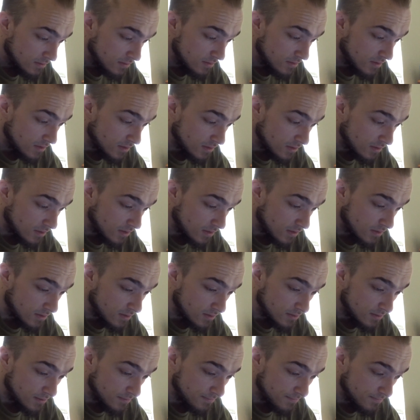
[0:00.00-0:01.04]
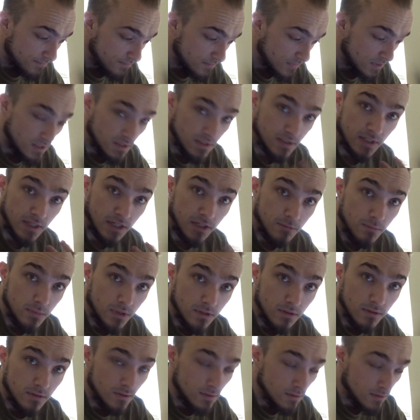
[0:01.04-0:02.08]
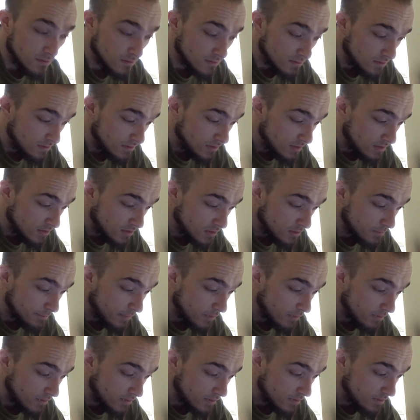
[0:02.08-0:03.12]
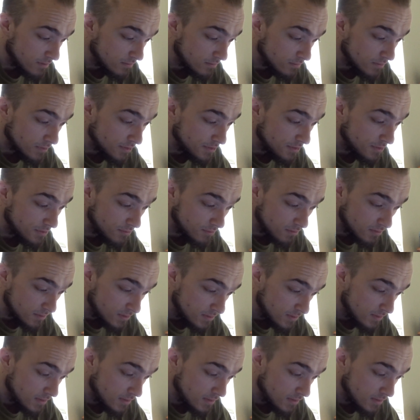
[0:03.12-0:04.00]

get that excitement and get the spark when you